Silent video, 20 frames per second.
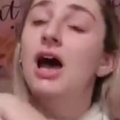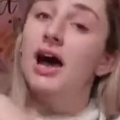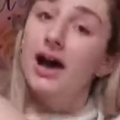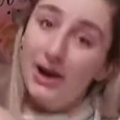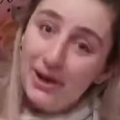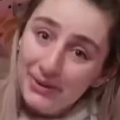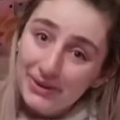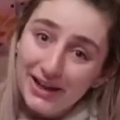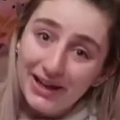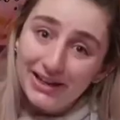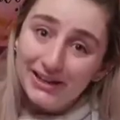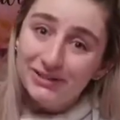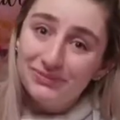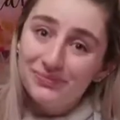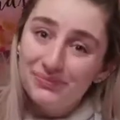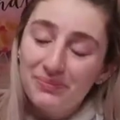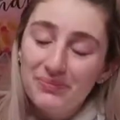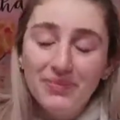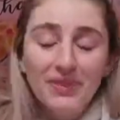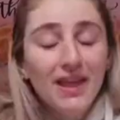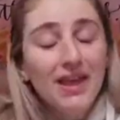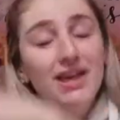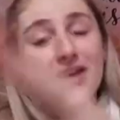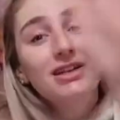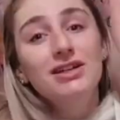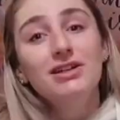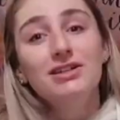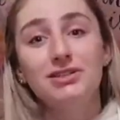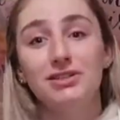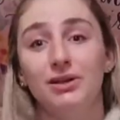Okay,
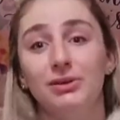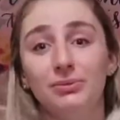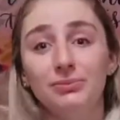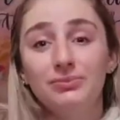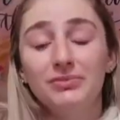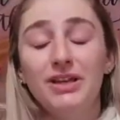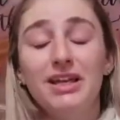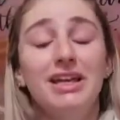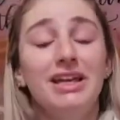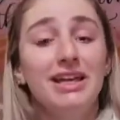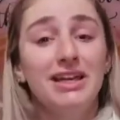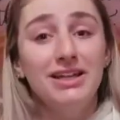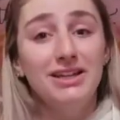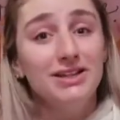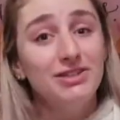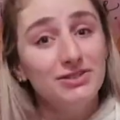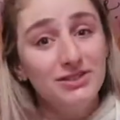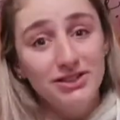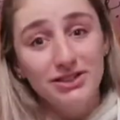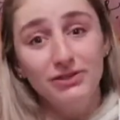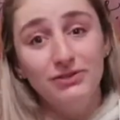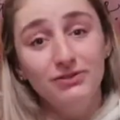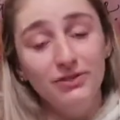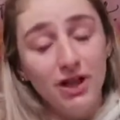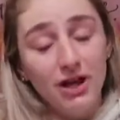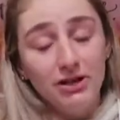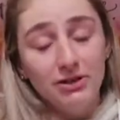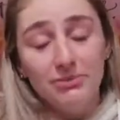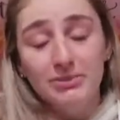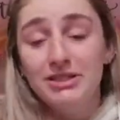so it is still
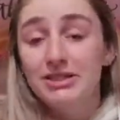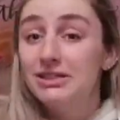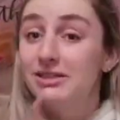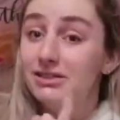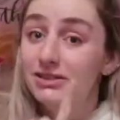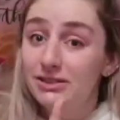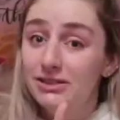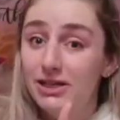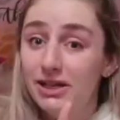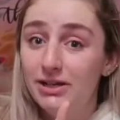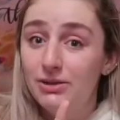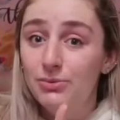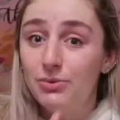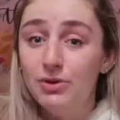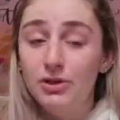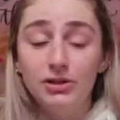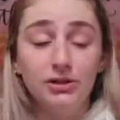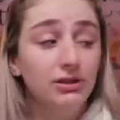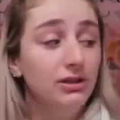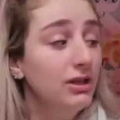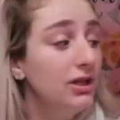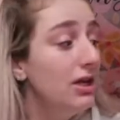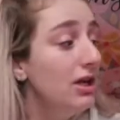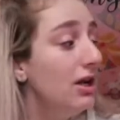Vlogmas day one.